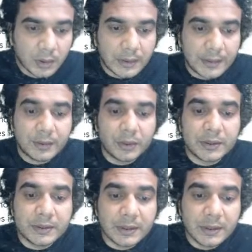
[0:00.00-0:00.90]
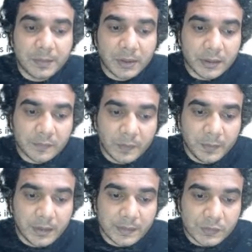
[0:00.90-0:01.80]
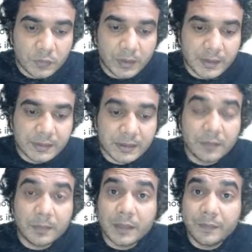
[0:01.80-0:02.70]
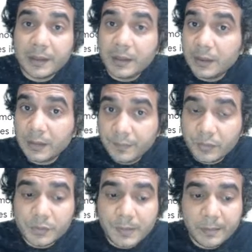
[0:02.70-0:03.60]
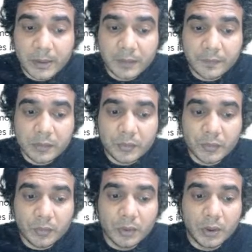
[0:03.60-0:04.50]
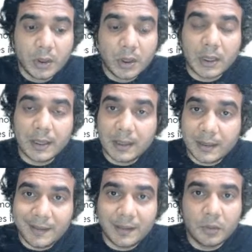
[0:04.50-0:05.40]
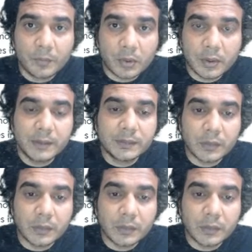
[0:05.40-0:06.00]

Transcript: And your study planner will be customized, and bi-weekly reviews will be given to you, highlighting your progress.